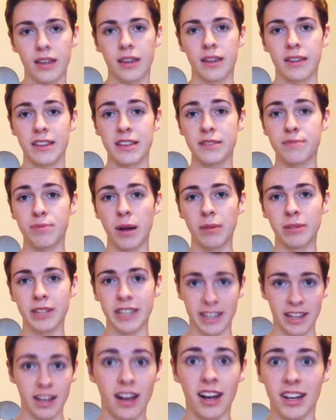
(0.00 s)
This
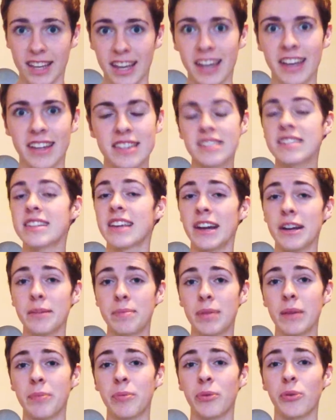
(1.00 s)
probably, again, scared
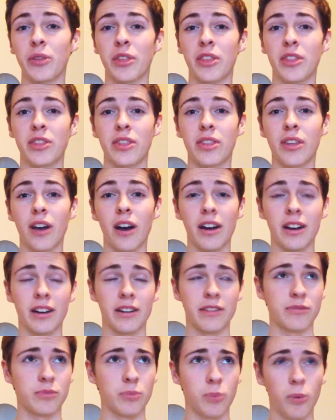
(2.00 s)
people with the thought
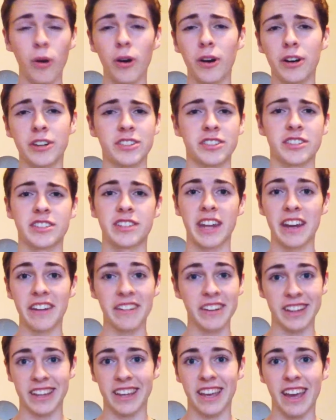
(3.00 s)
of war just
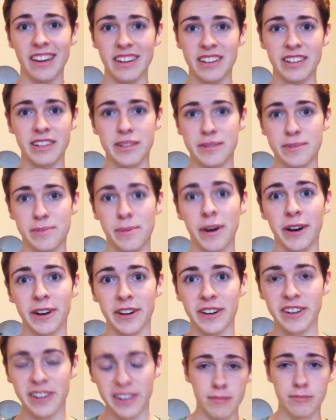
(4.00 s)
tearing the Canadas
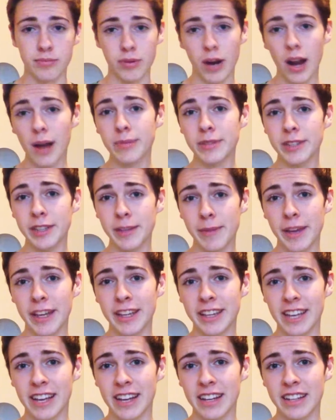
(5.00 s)
apart. Probably
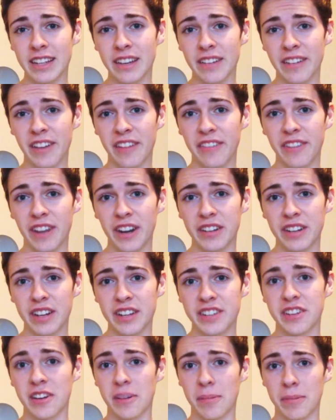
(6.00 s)
made the idea of
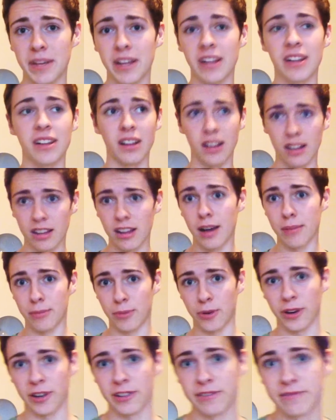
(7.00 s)
Confederation appeal a lot
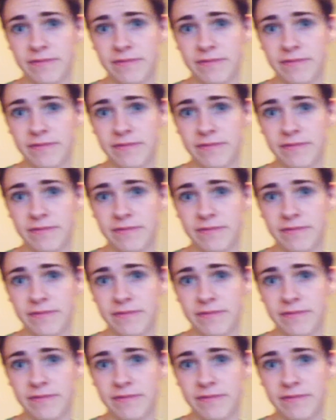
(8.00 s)
more.